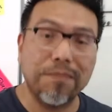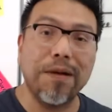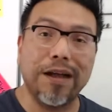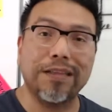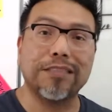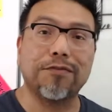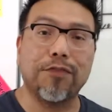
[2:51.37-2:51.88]

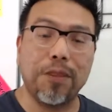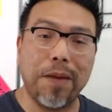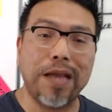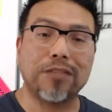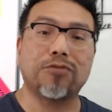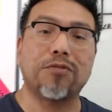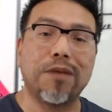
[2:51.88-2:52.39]
months, for the
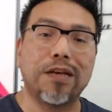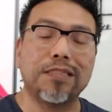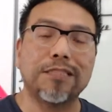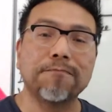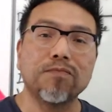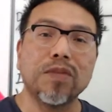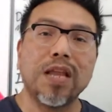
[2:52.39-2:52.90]
past three months,
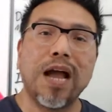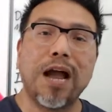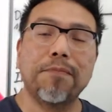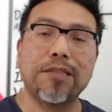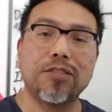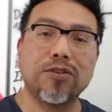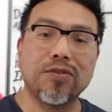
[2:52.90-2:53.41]
I've
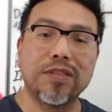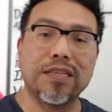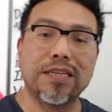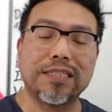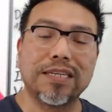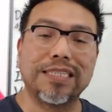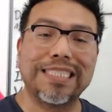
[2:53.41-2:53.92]
been doing
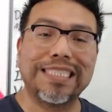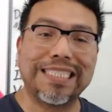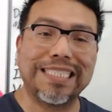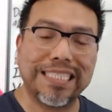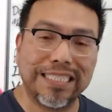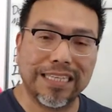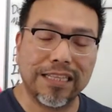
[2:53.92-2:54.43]
this
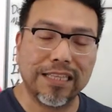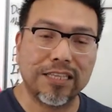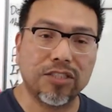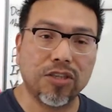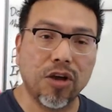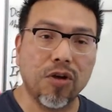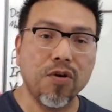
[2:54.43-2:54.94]
consistently.
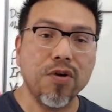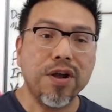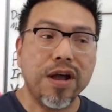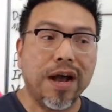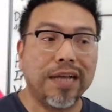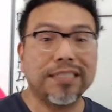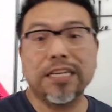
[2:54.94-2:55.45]
So
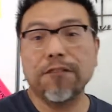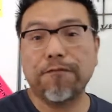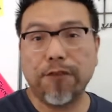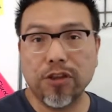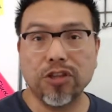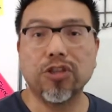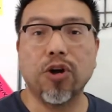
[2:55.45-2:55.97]
until
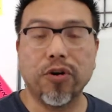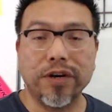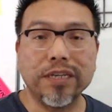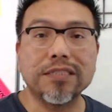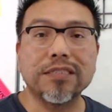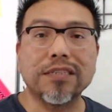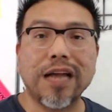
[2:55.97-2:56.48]
further
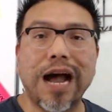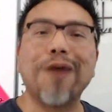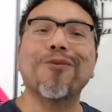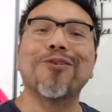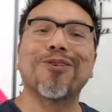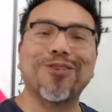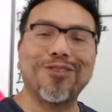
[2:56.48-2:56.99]
notice, I
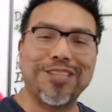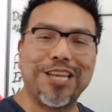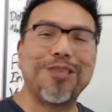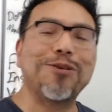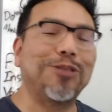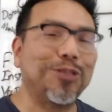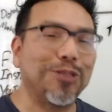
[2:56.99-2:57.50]
will
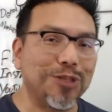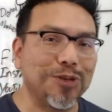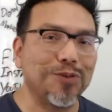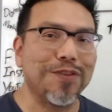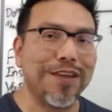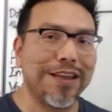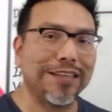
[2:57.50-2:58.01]
continue to do
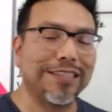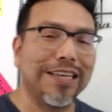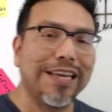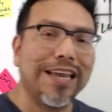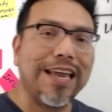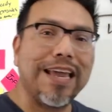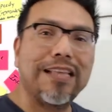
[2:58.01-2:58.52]
this
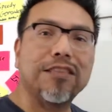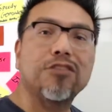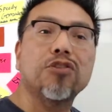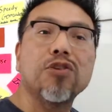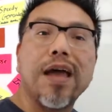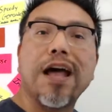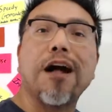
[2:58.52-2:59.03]
and
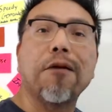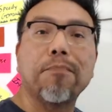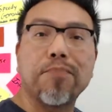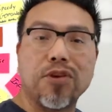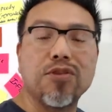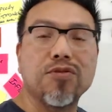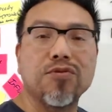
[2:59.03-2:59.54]
to help
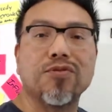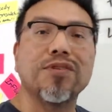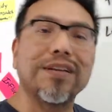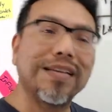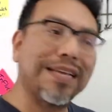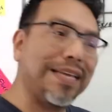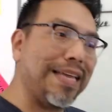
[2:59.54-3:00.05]
you
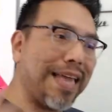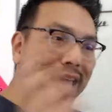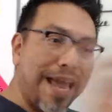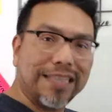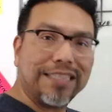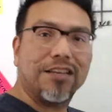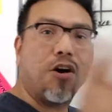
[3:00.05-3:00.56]

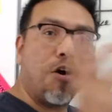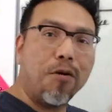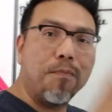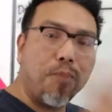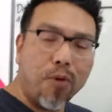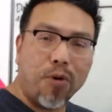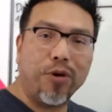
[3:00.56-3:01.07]
get
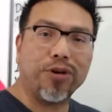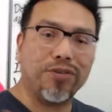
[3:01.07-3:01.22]
on board